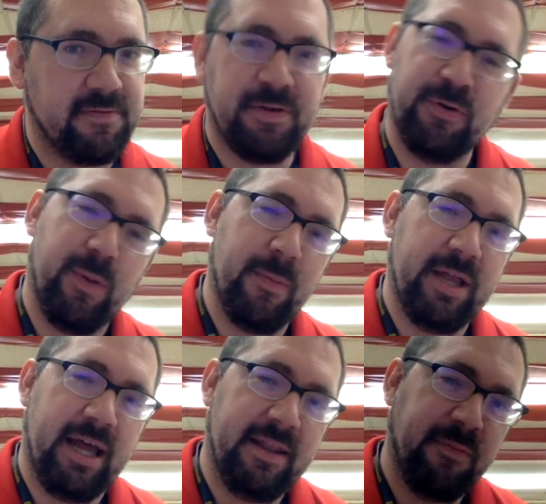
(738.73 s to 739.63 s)
You can remember
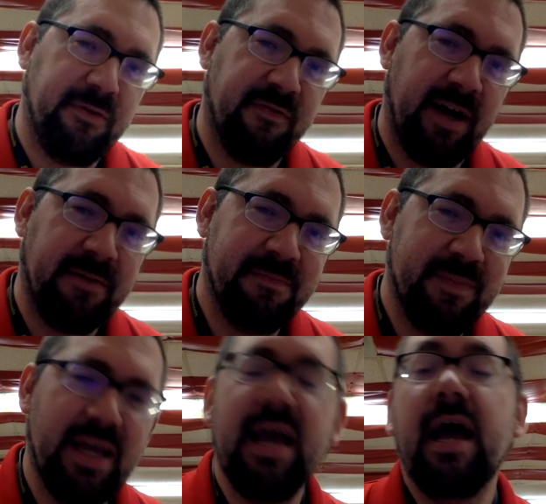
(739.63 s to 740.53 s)
that, that'd be fun.
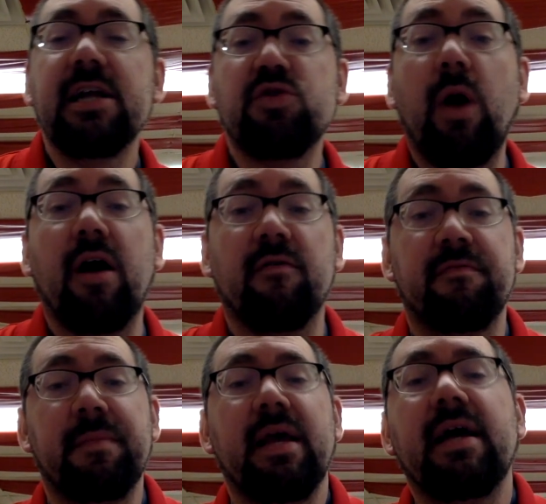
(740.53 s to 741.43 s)

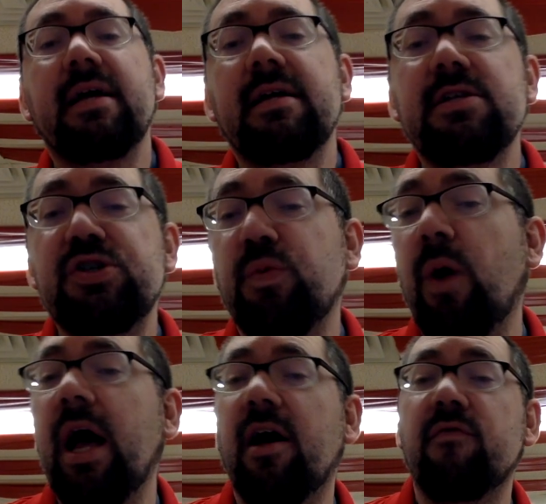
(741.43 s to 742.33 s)
12.
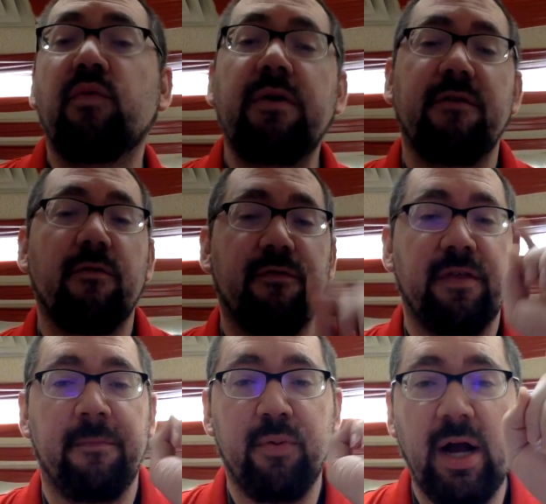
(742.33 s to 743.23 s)
12, we vote
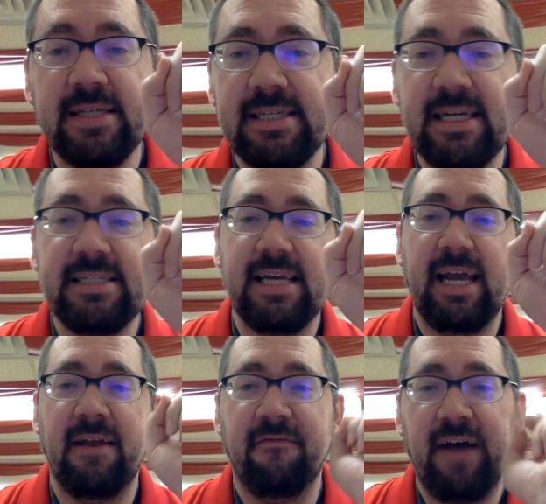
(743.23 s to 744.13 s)
for the president
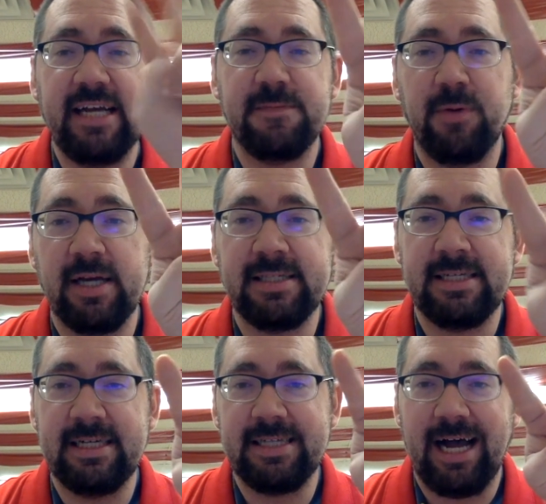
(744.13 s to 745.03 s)
and vice
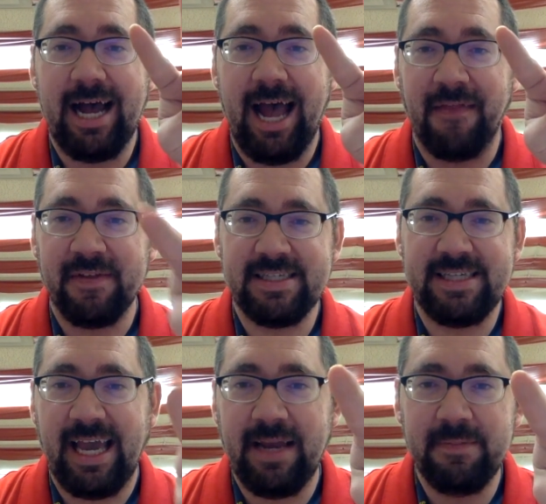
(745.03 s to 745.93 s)
president at the
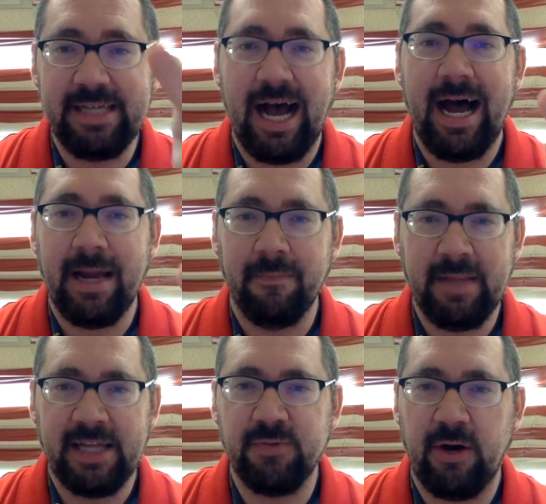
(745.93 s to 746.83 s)
same time.
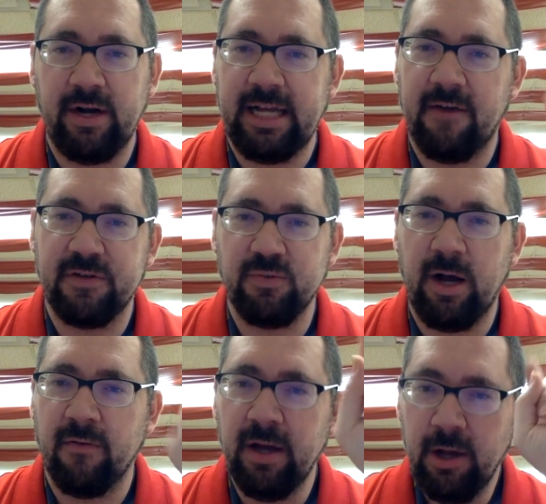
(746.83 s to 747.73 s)
That's what I write down for
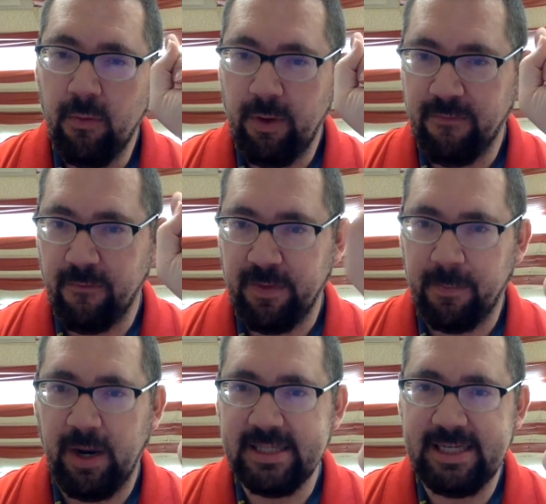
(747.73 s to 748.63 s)
12. We vote for the
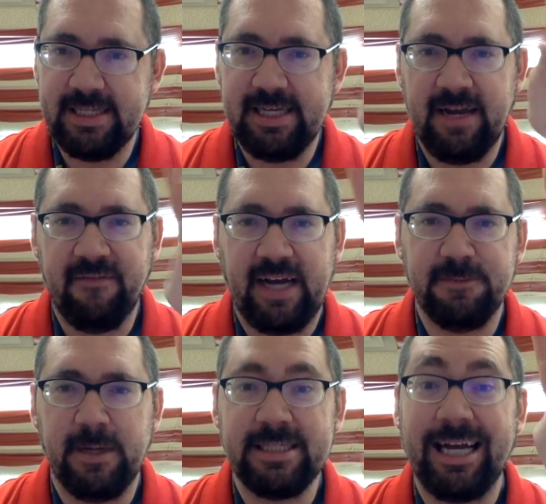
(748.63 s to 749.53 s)
president and
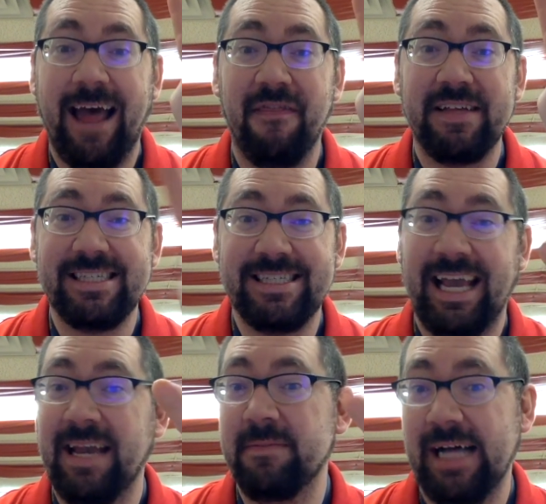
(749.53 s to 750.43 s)
vice president at the
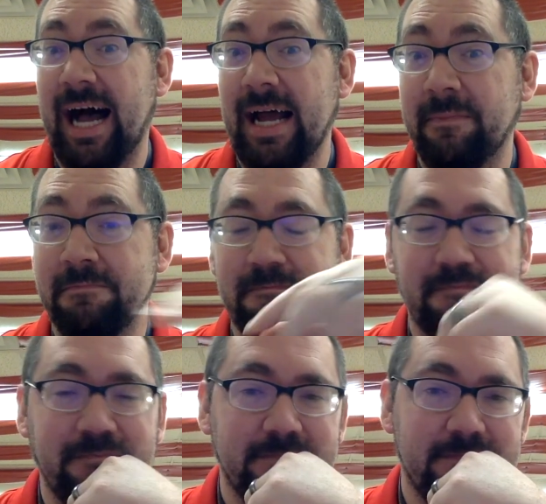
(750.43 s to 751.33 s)
same time.
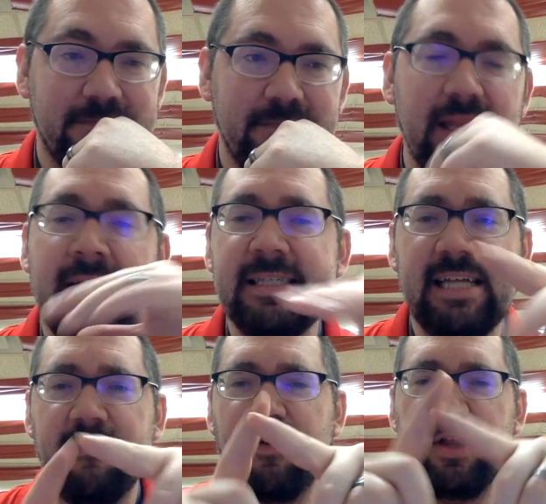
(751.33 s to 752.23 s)

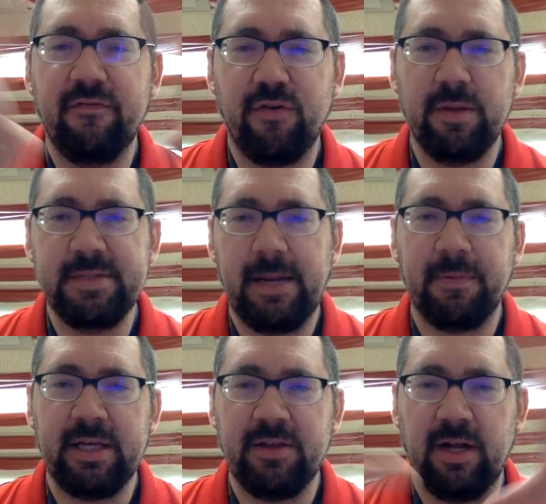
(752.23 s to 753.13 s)
Instead of voting for them
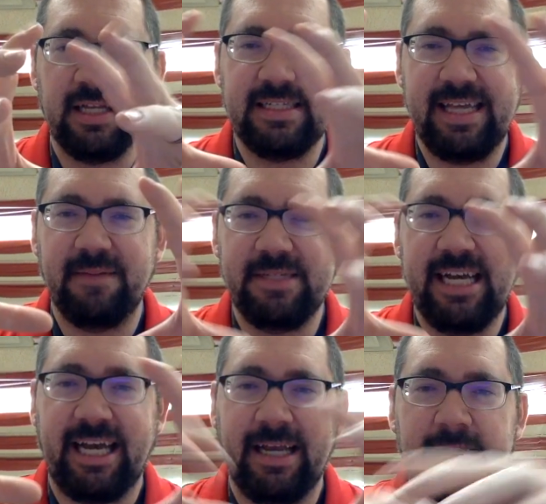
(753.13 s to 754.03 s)
separately, they're on the same
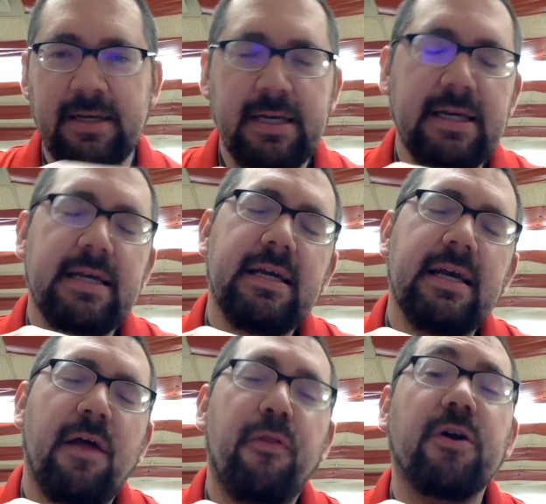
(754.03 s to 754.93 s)
ticket.
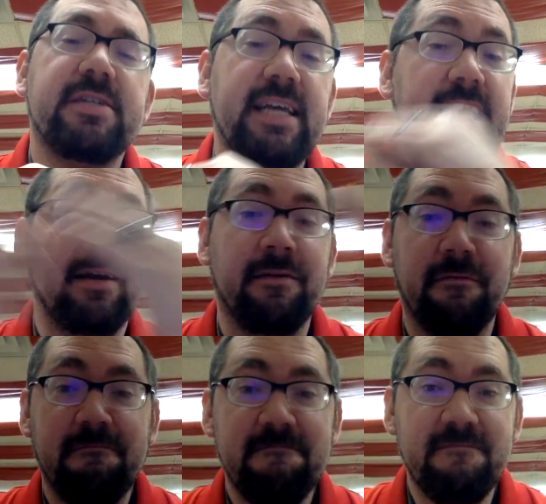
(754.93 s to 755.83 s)
13,
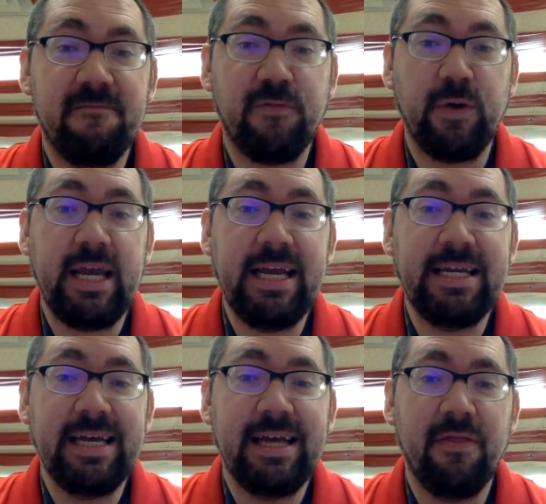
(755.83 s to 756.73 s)

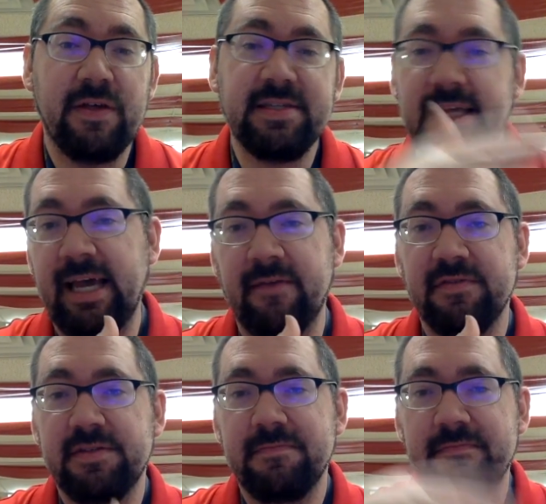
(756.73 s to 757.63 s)
freed the slaves.
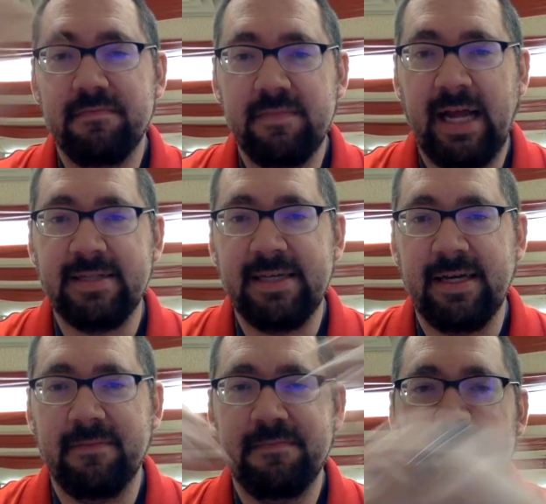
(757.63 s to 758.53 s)
That's
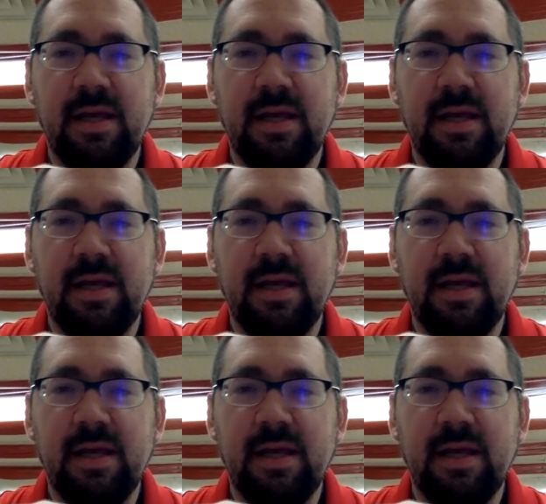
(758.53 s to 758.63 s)
it.